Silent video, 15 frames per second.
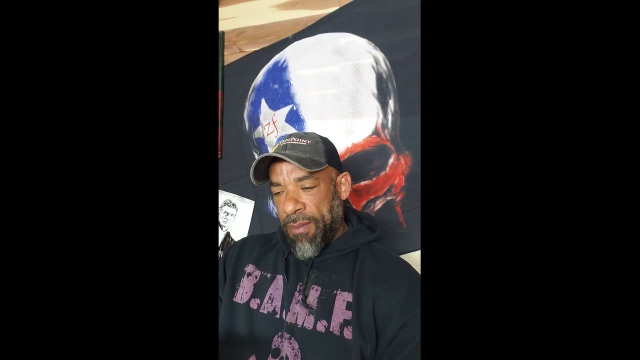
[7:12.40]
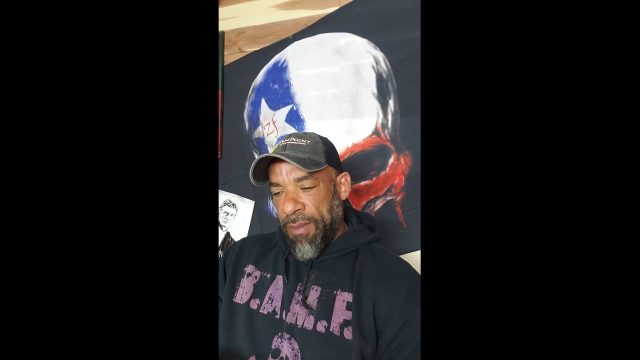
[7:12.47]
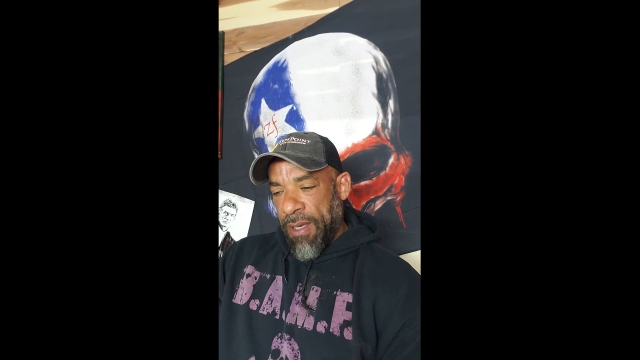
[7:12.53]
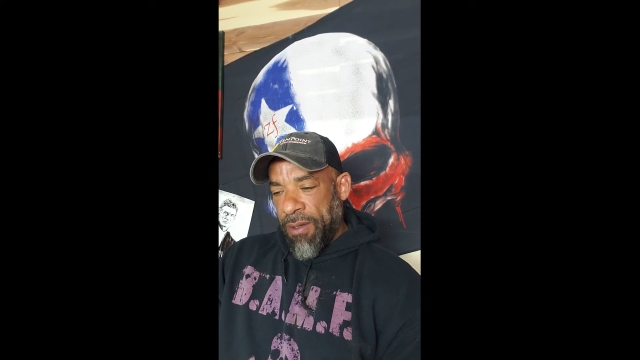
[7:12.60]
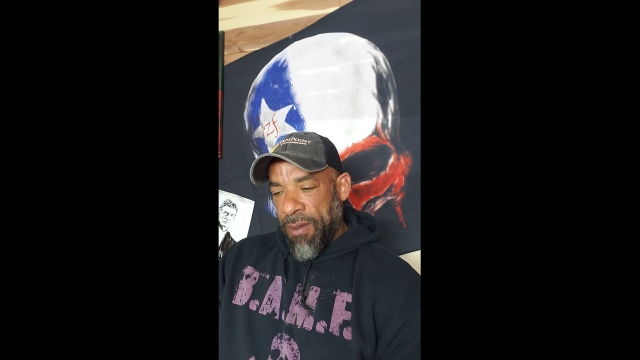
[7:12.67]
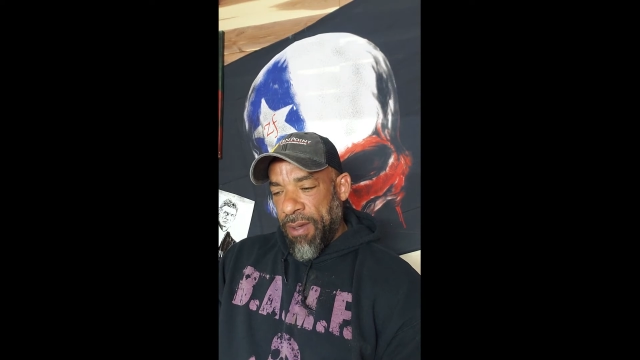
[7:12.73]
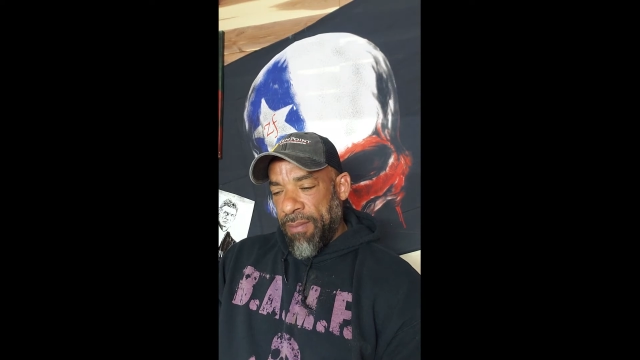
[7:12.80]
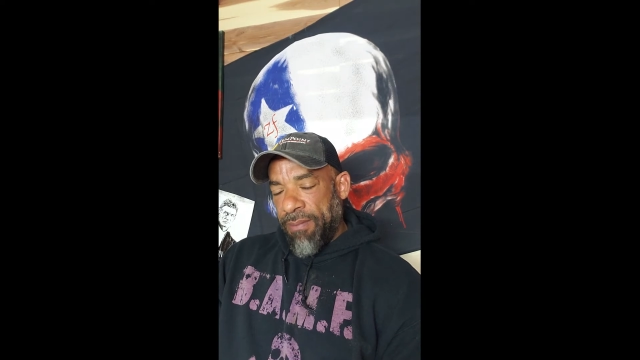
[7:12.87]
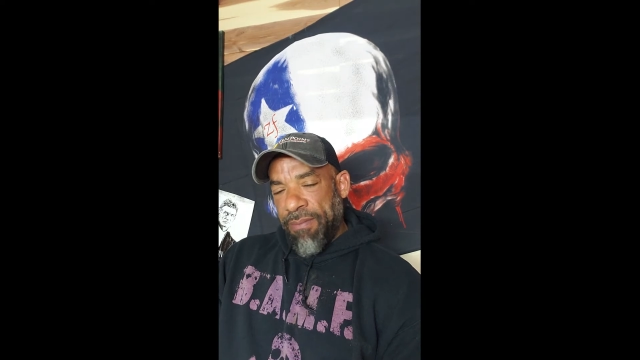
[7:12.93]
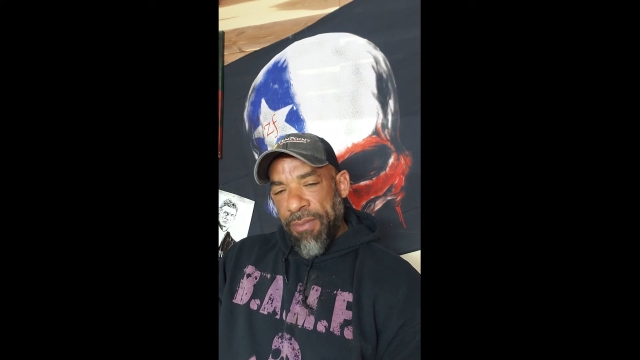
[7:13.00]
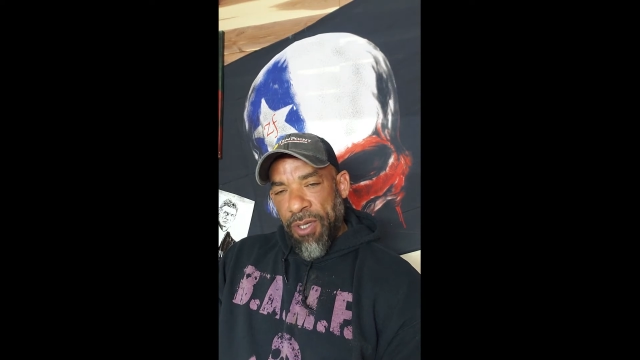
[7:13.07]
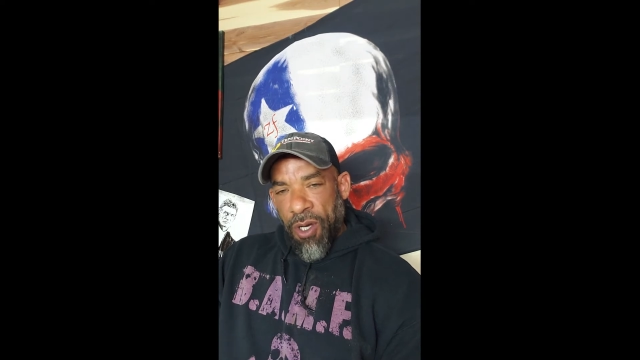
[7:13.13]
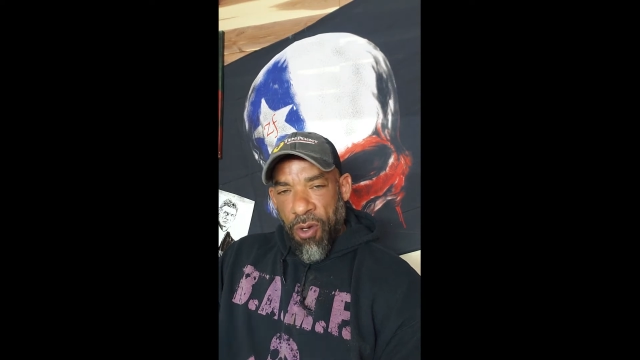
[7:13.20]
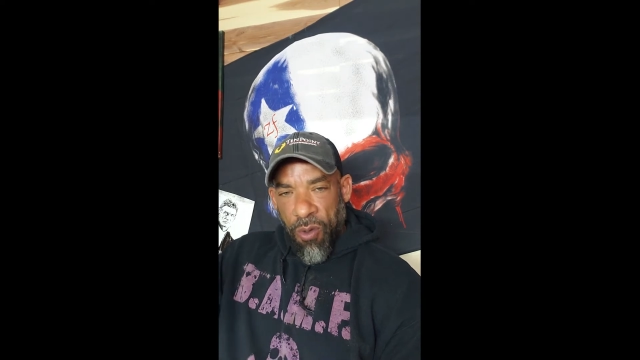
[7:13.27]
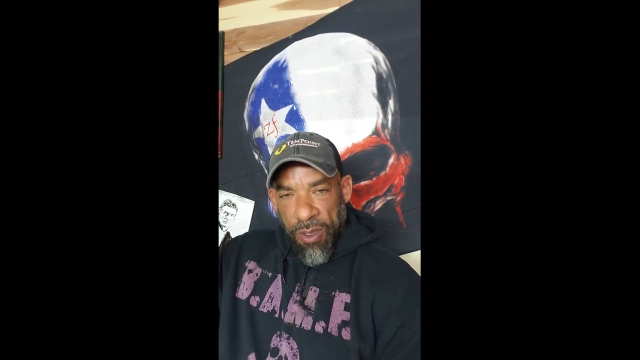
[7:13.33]

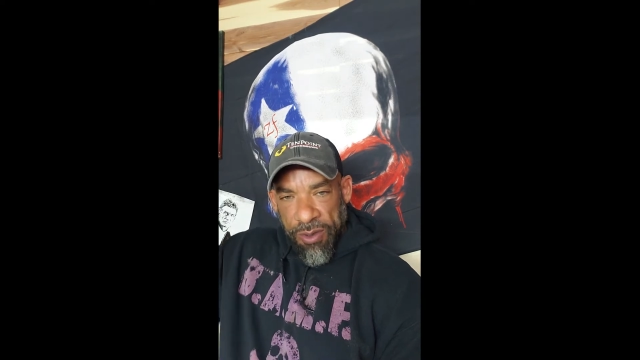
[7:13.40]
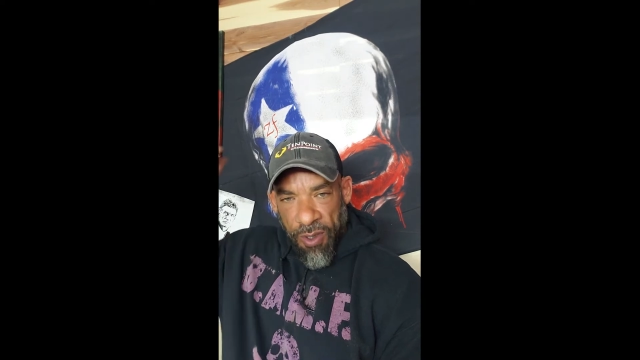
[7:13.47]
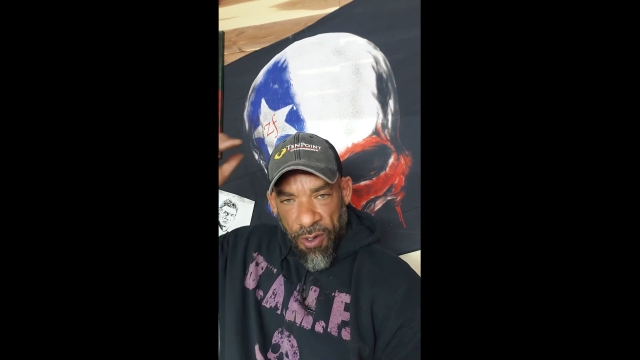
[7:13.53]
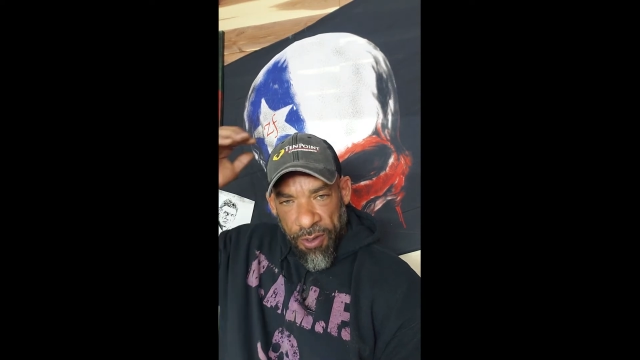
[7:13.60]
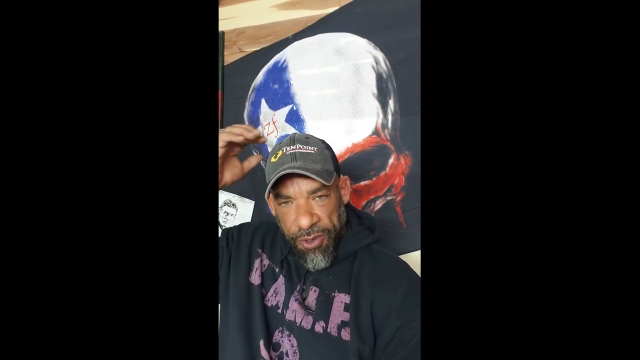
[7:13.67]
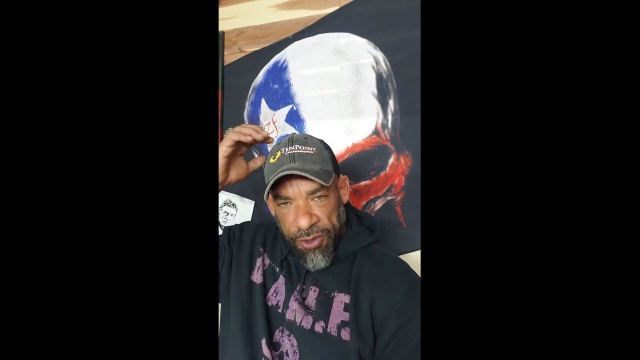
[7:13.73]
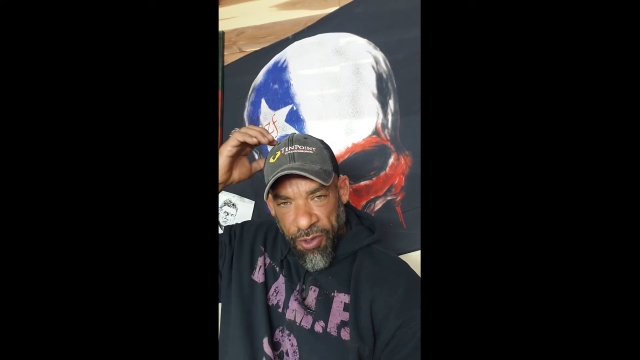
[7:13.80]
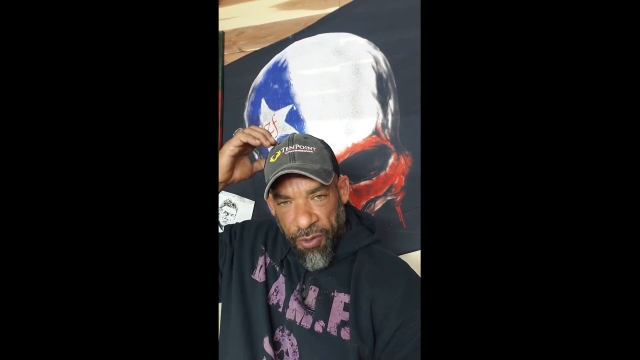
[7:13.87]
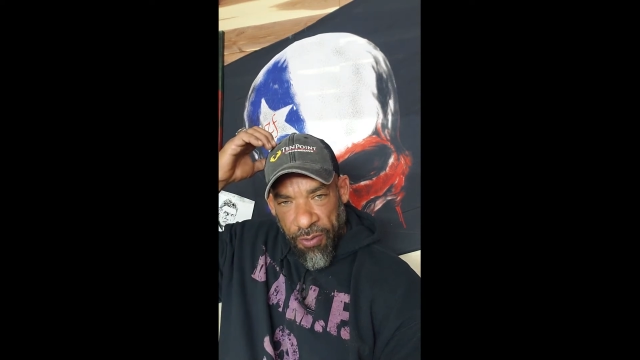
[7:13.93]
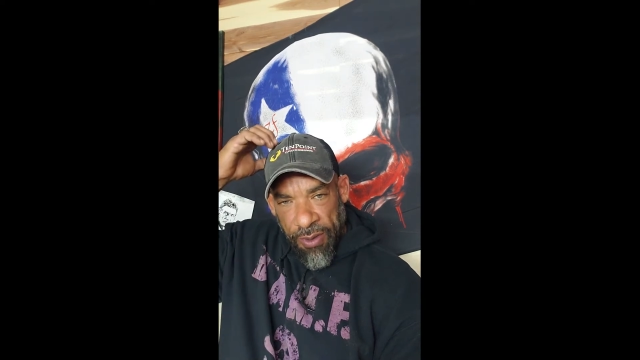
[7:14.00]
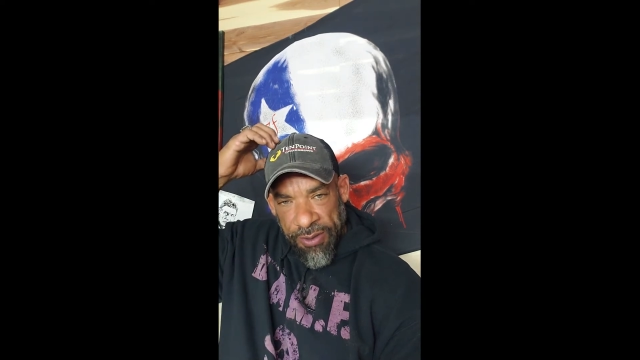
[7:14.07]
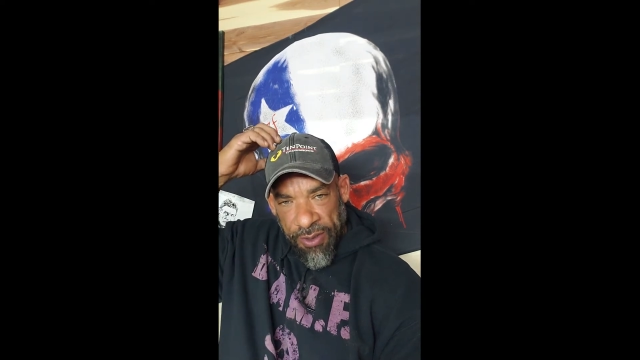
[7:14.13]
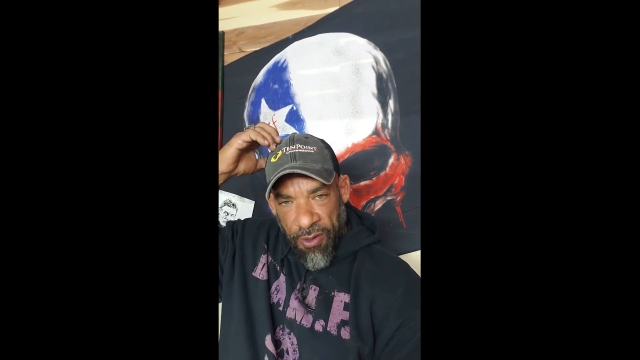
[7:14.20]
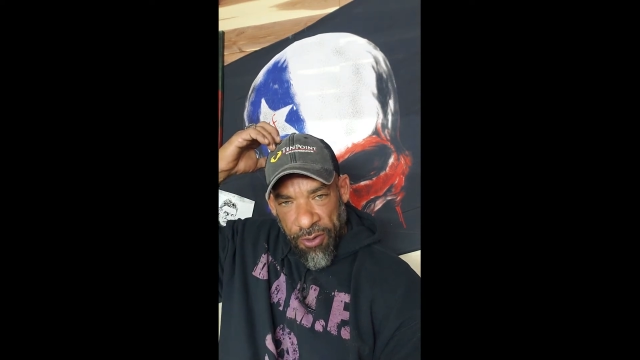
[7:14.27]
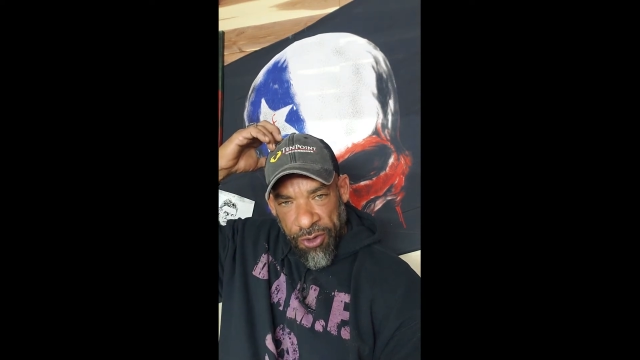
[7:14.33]
as long as
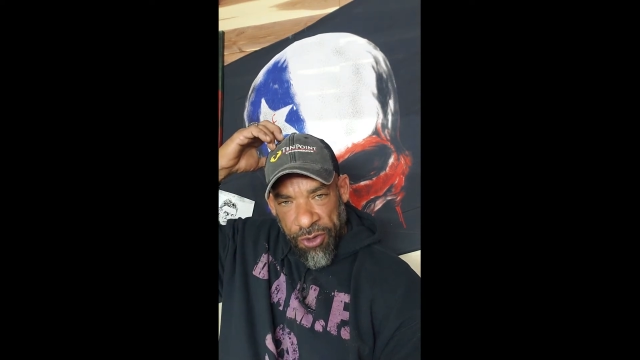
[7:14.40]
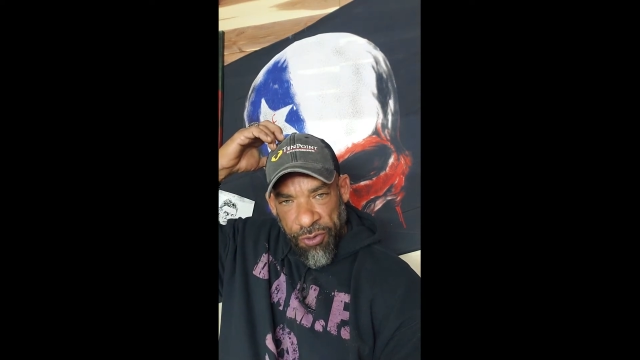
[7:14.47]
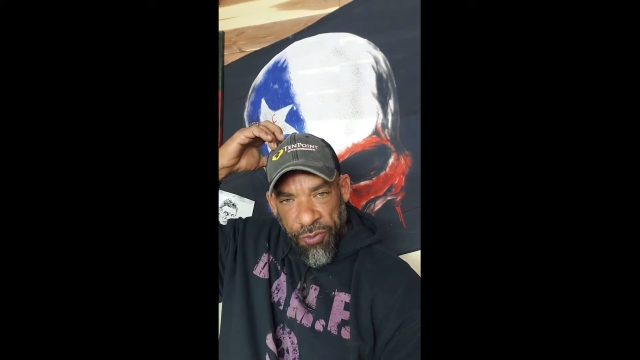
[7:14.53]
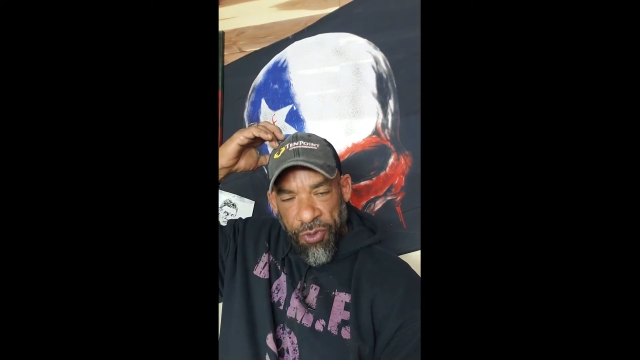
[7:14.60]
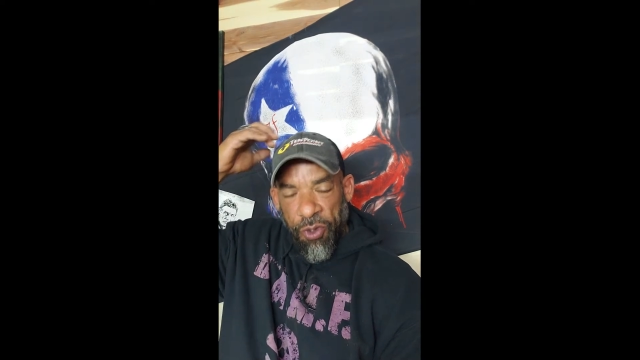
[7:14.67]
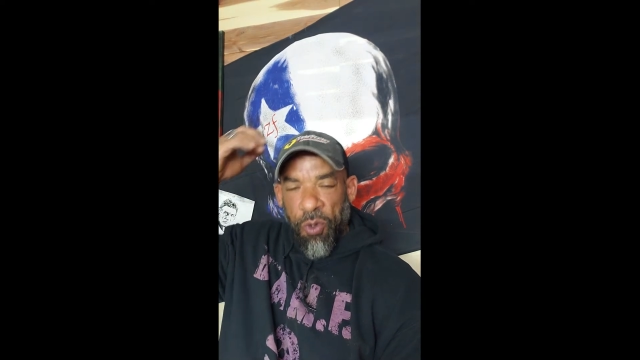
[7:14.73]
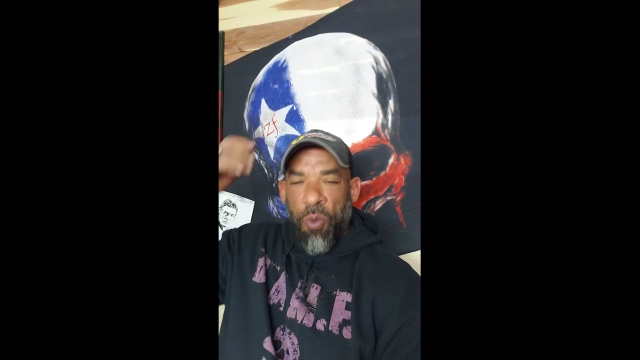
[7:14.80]
you do